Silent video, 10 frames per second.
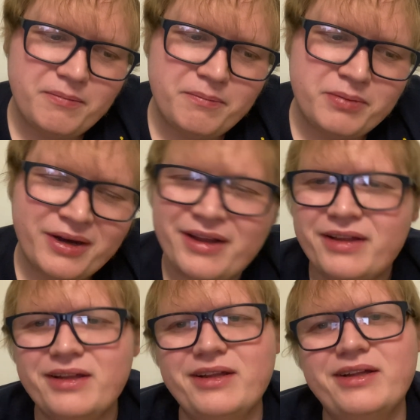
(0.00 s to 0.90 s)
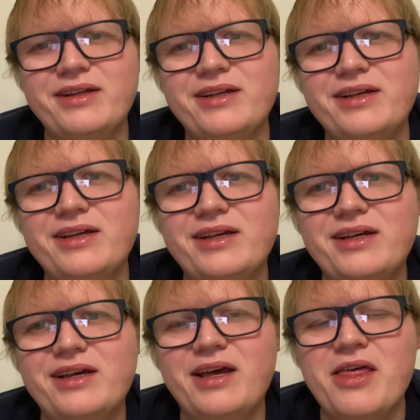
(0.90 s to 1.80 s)
But
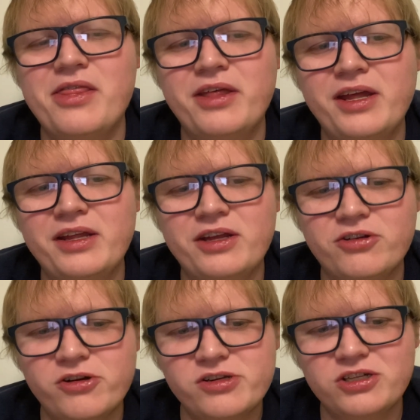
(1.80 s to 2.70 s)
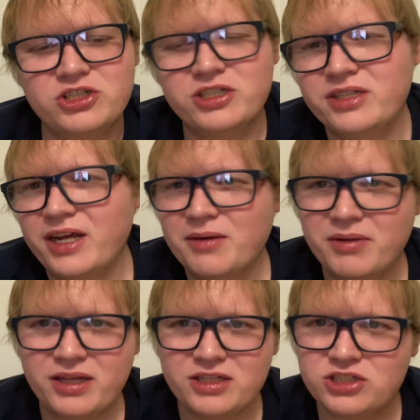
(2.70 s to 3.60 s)
then he turns to Shazam,
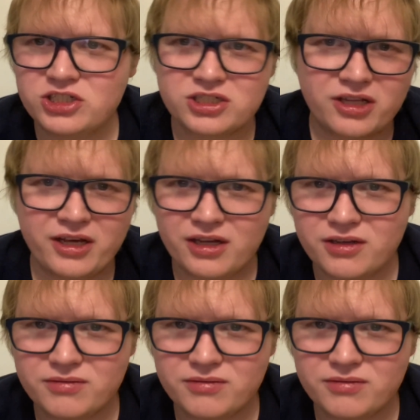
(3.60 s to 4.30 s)
and he's just like